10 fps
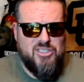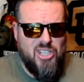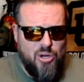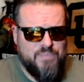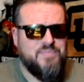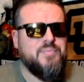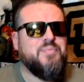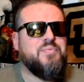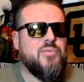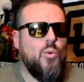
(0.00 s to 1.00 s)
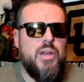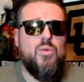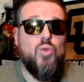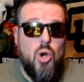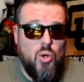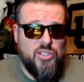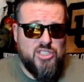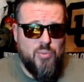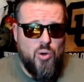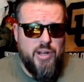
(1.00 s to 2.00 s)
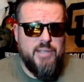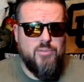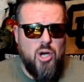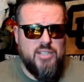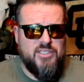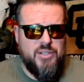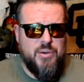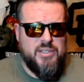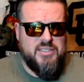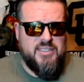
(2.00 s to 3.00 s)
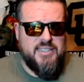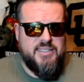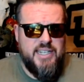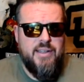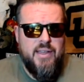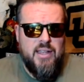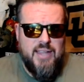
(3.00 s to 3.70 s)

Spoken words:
So we roll this morning on 0 to 60.